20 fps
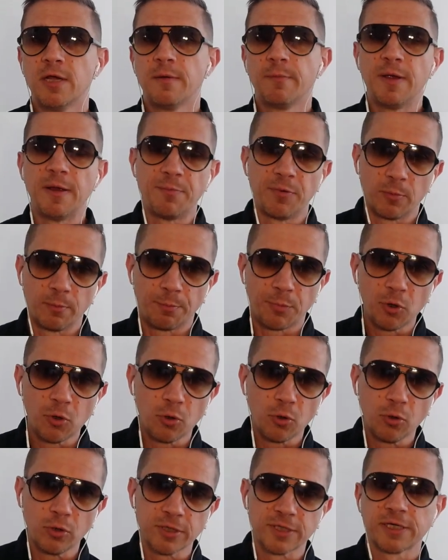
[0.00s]
people on
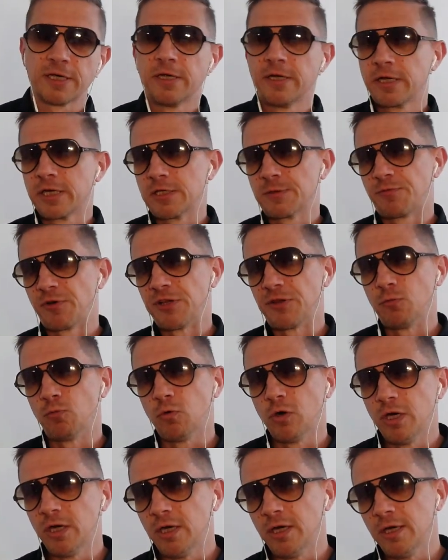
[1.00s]
board, spread the
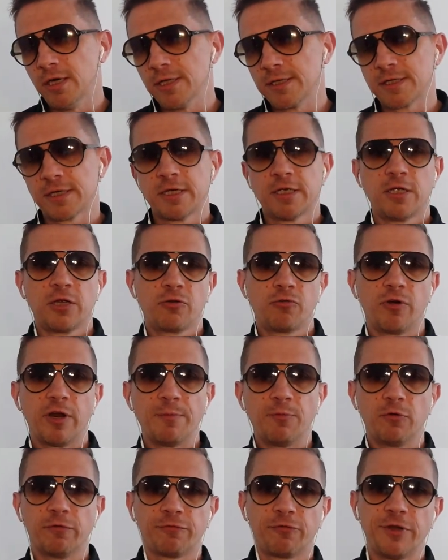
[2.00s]
word, create
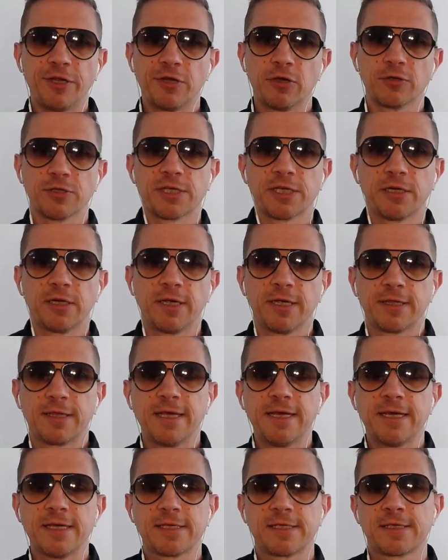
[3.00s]
more free content like
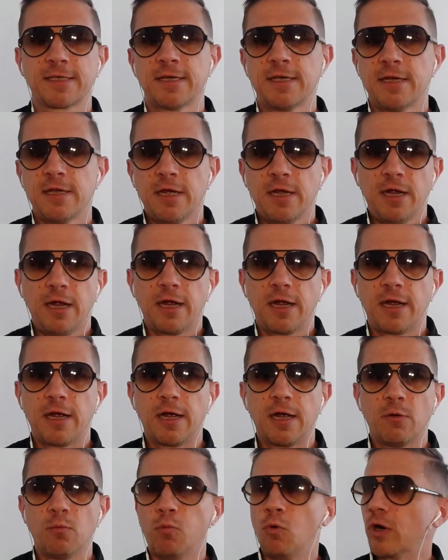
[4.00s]
this.
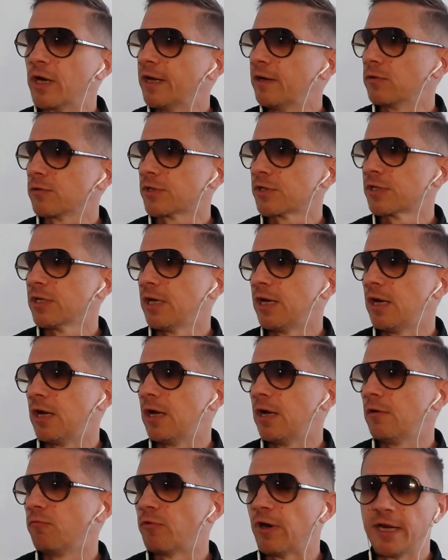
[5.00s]
Uh, what else?
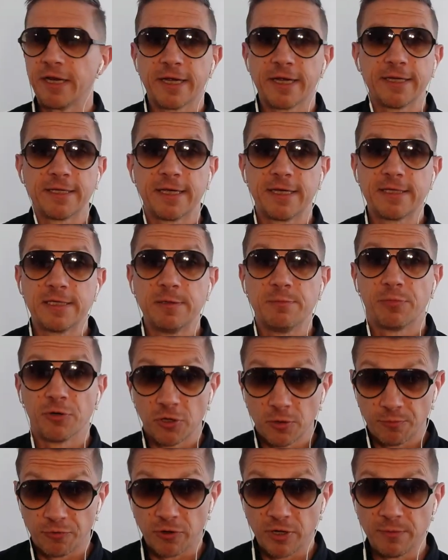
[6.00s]
Uh, Renegade Dating
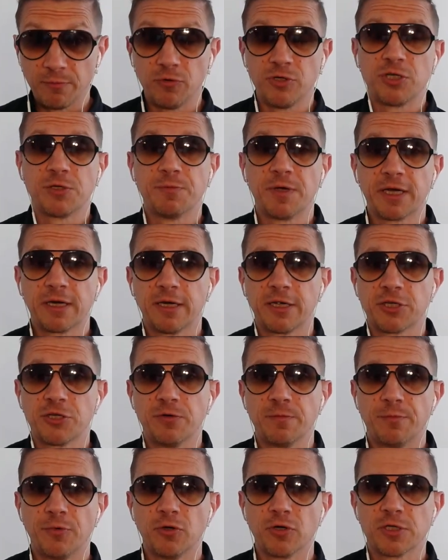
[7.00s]
Blueprint, which is my collection
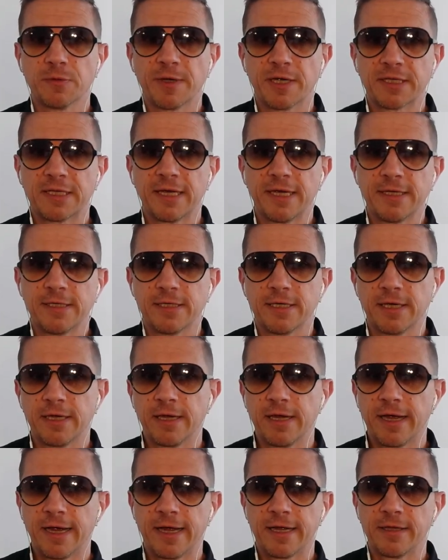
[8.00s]
of books about
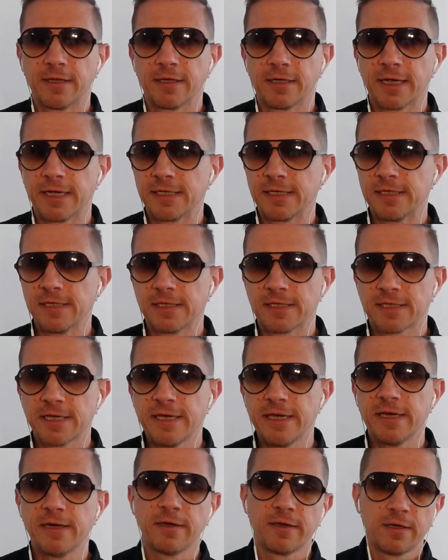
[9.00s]
dating and the dating
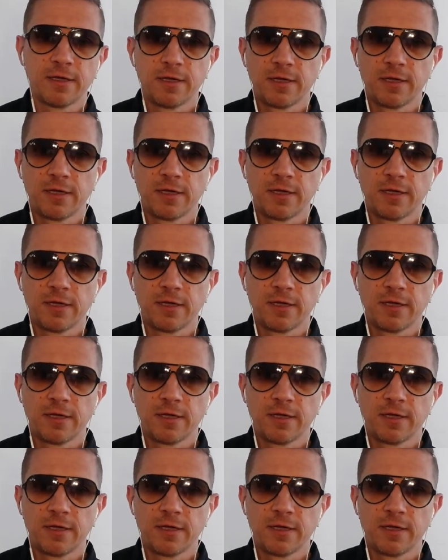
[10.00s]
scene